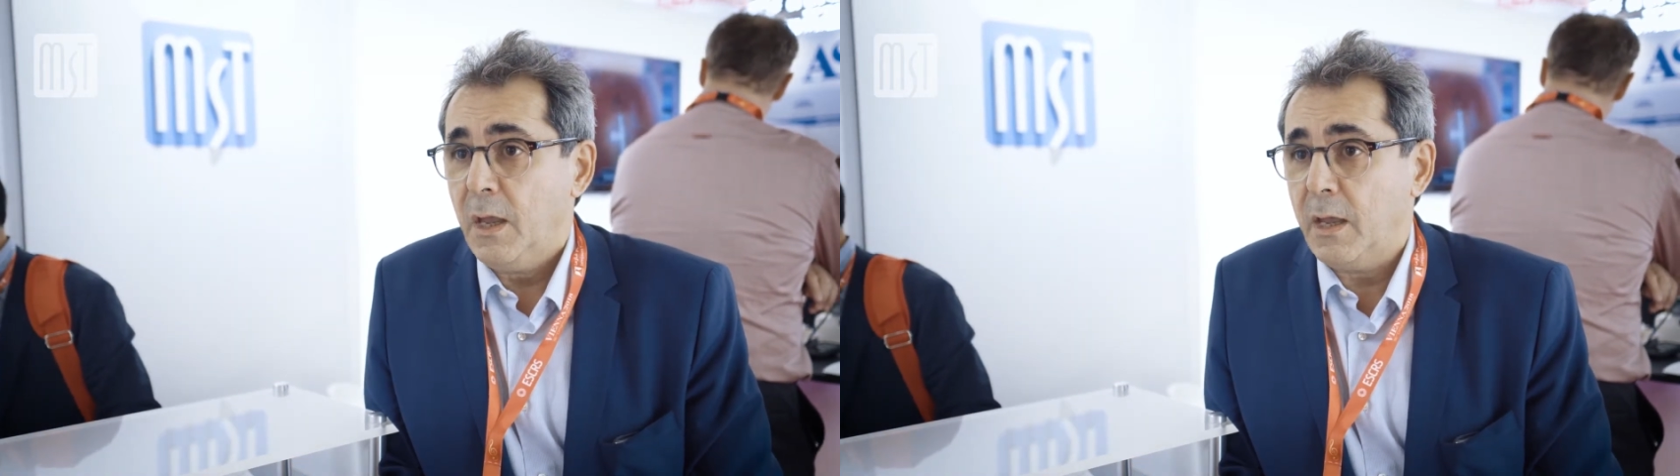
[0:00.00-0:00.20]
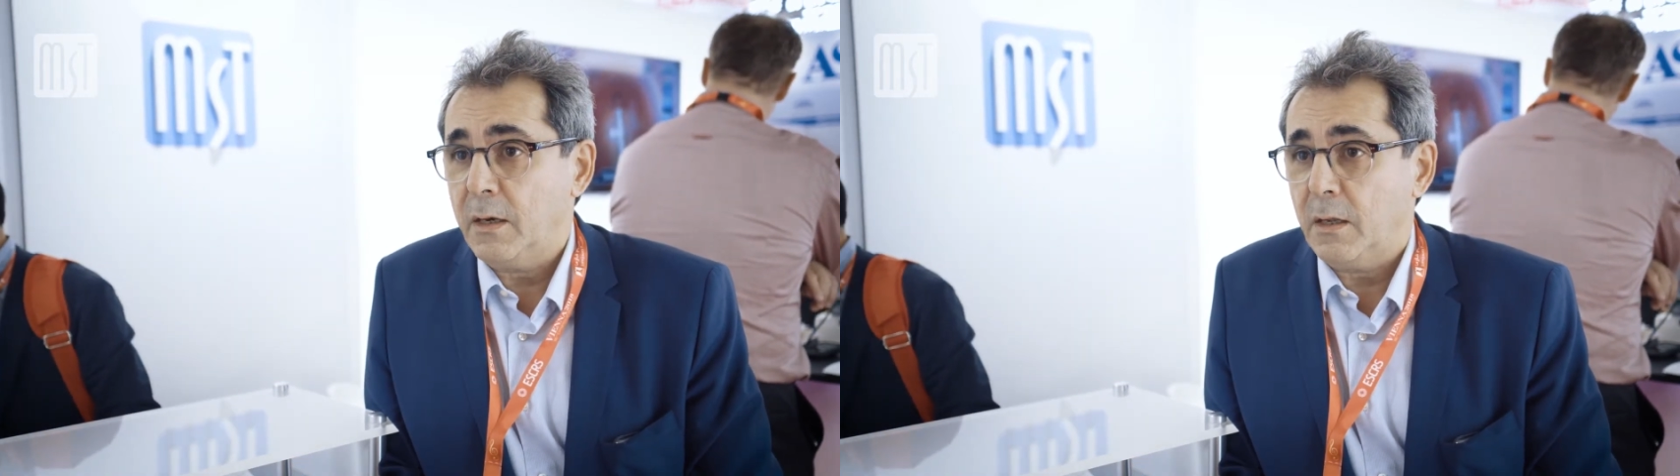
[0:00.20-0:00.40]

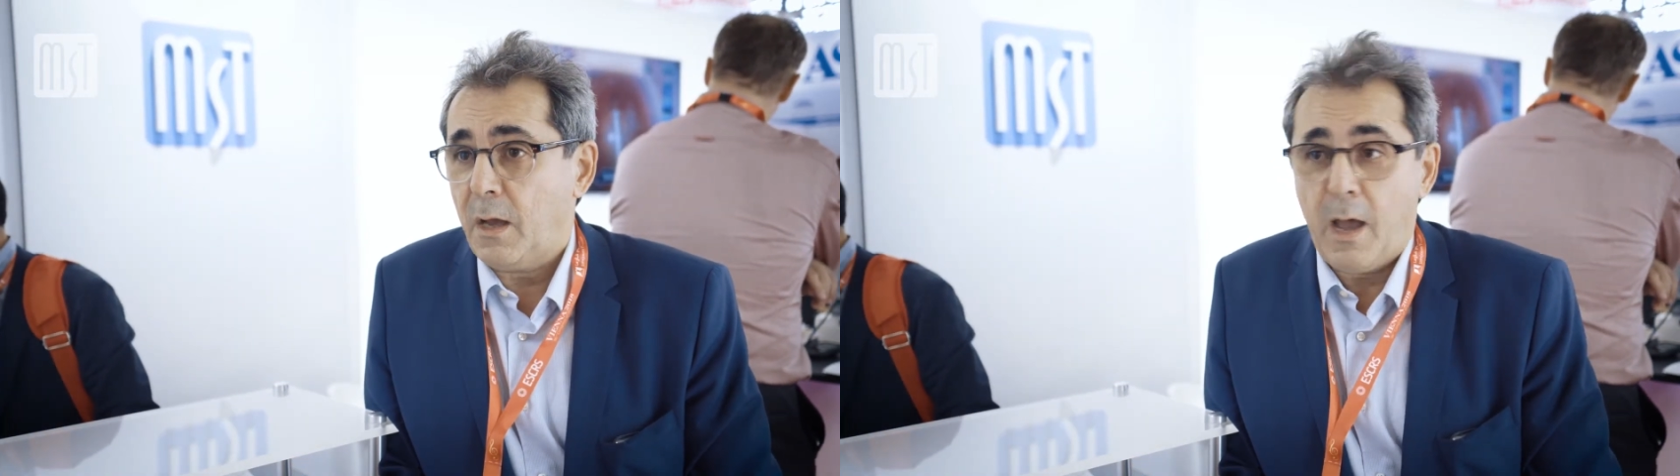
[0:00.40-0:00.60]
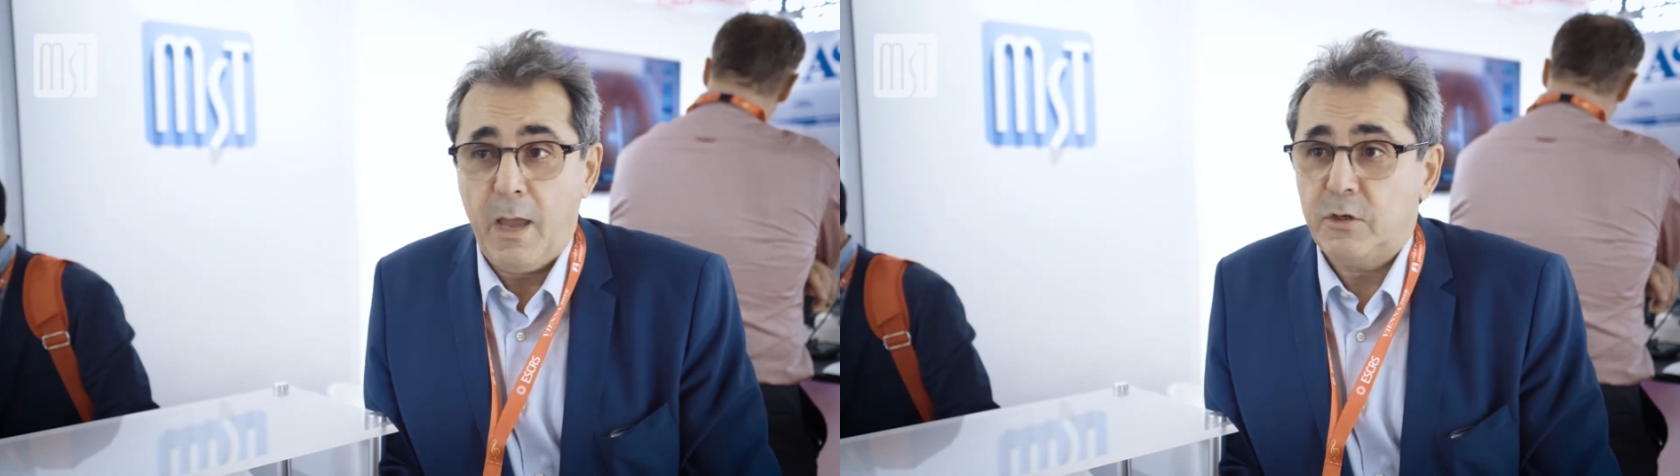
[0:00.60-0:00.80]
And
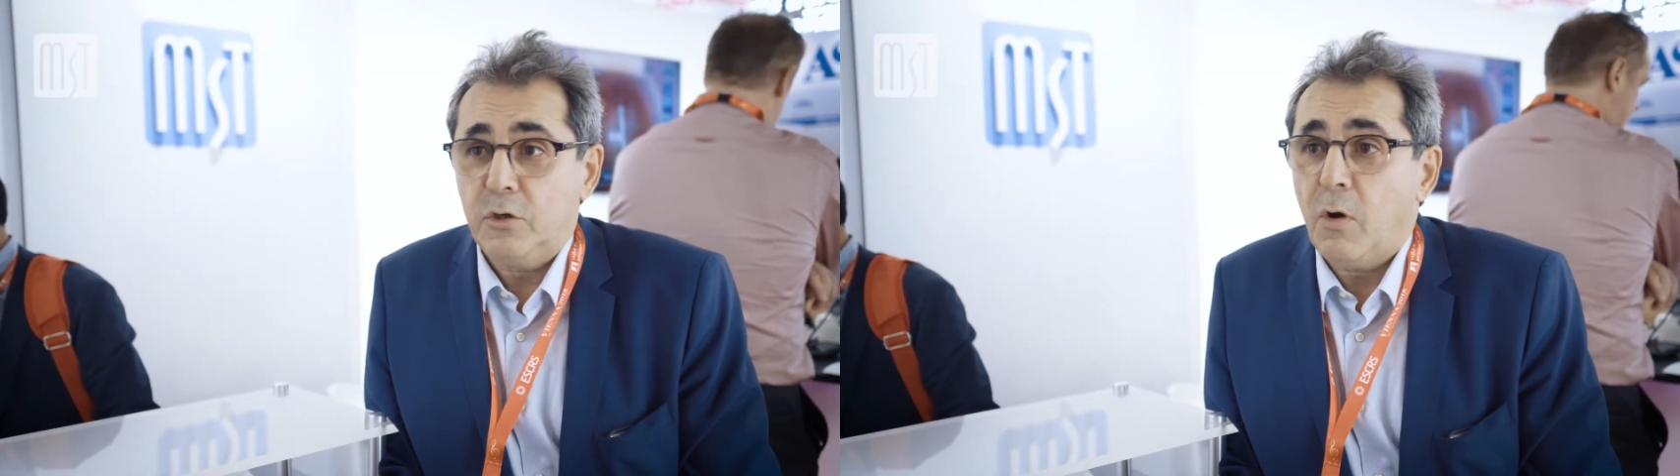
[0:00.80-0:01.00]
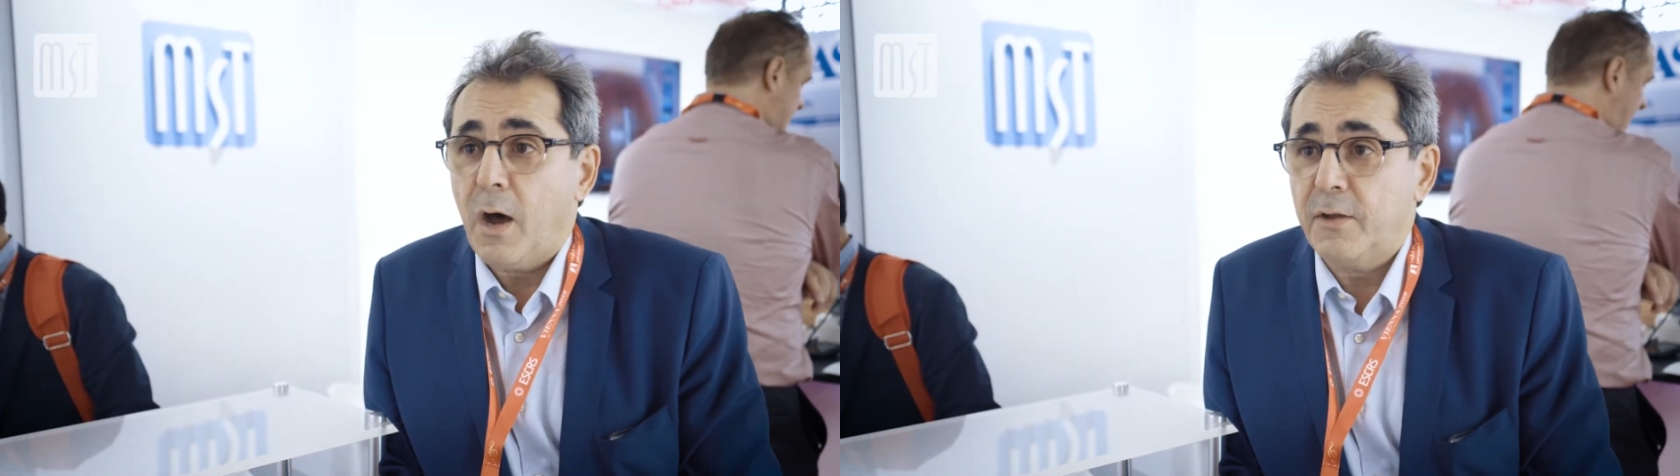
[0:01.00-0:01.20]
I had
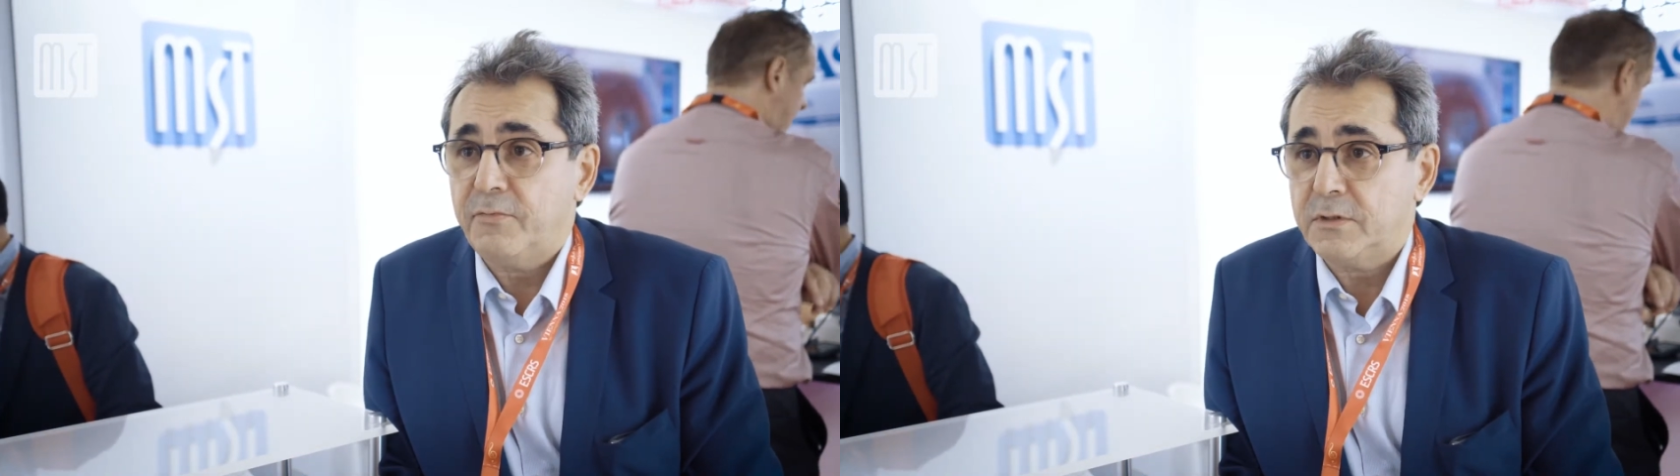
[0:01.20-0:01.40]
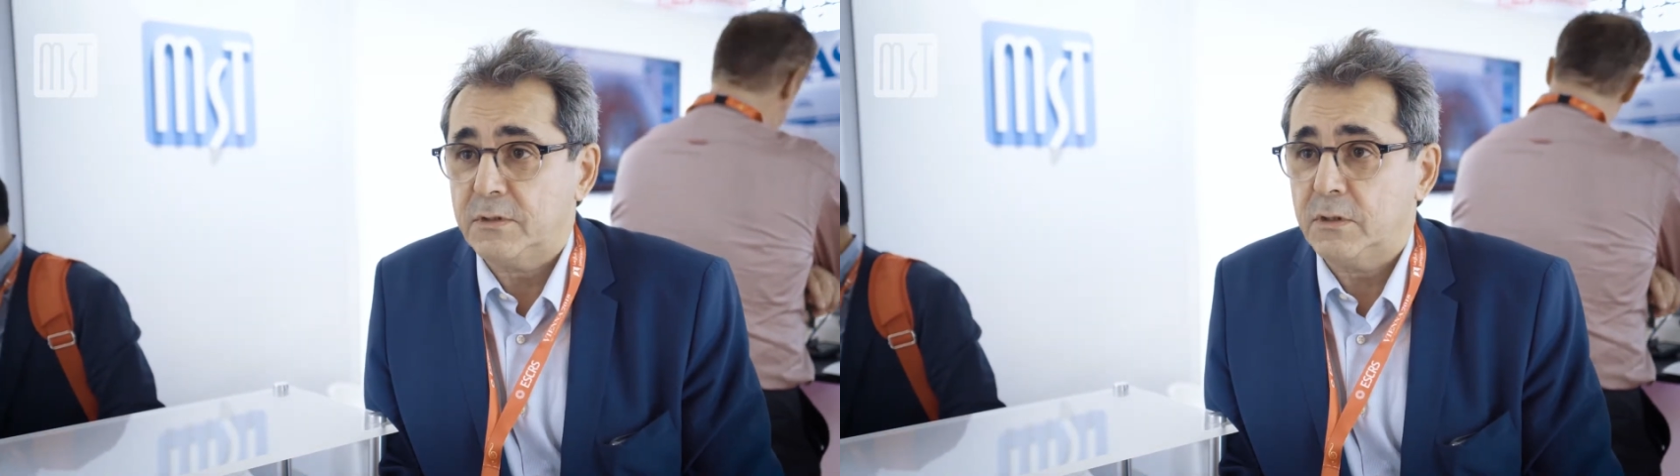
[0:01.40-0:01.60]
no
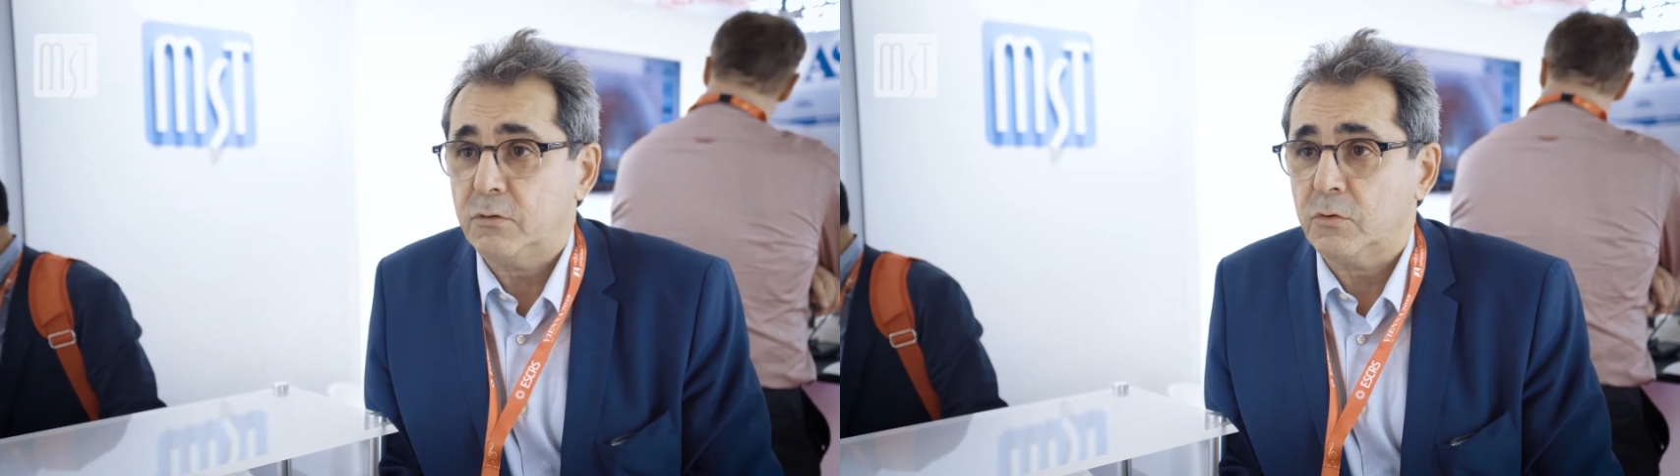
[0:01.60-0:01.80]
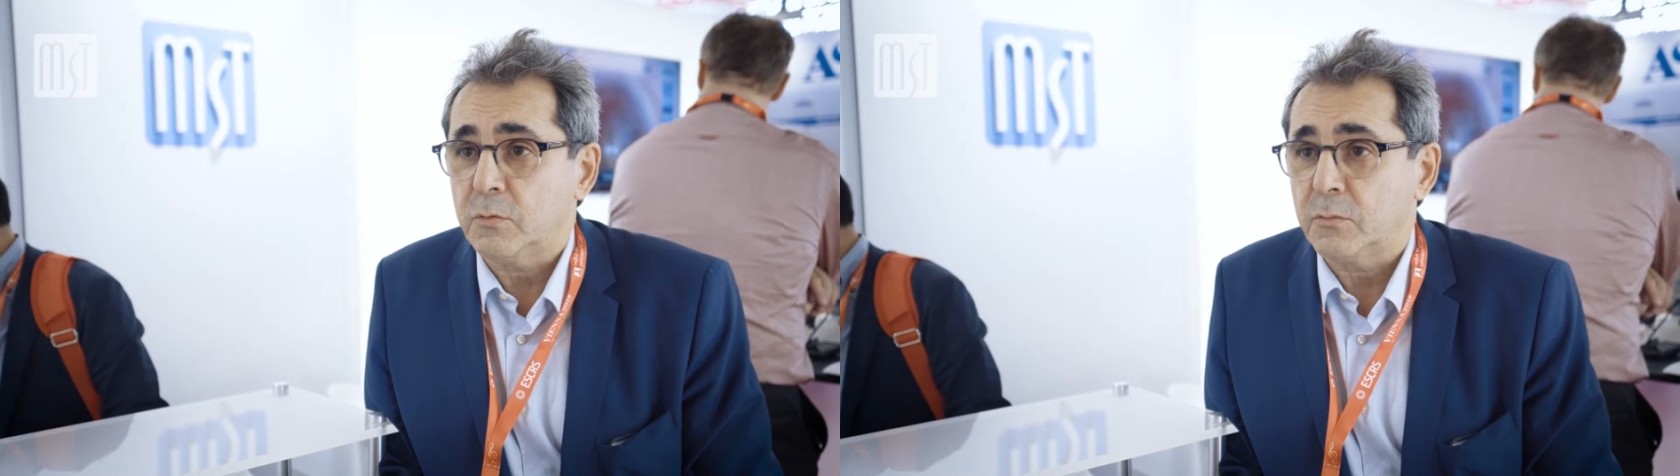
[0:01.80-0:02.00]
IFIS
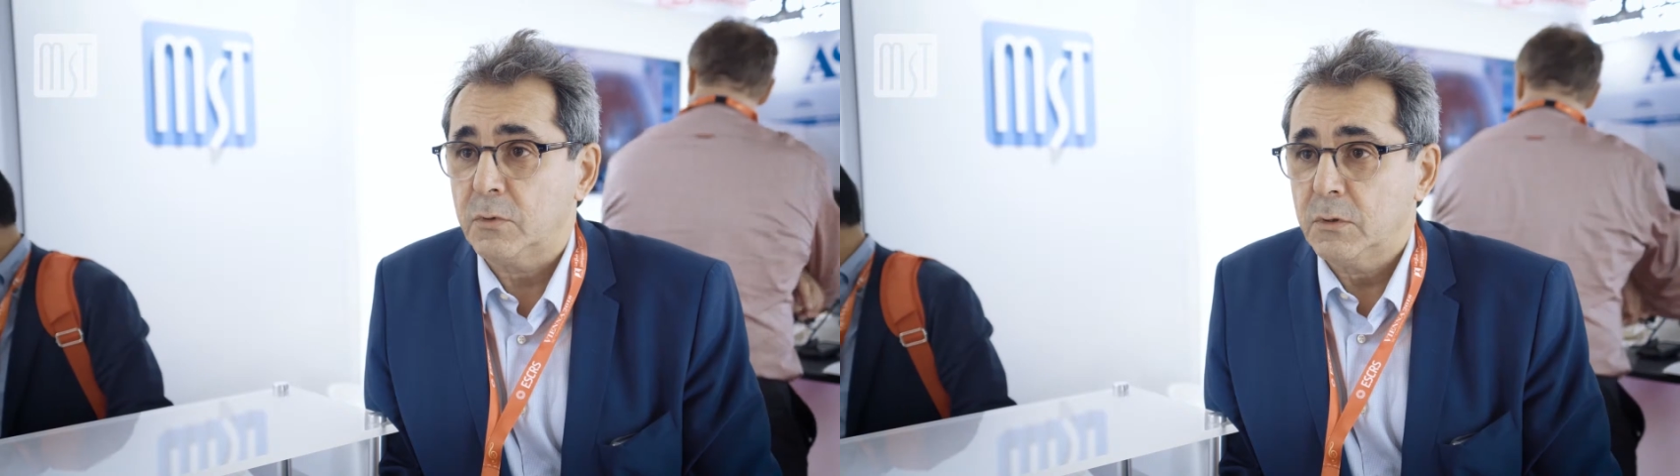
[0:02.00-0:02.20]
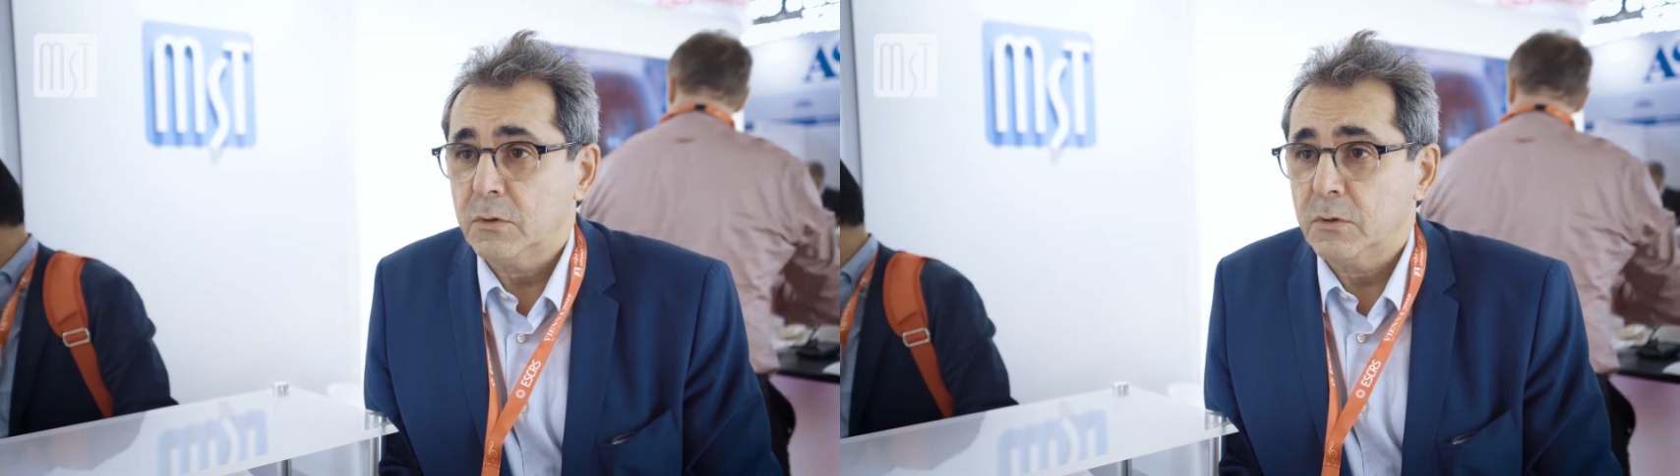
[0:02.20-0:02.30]
syndrome,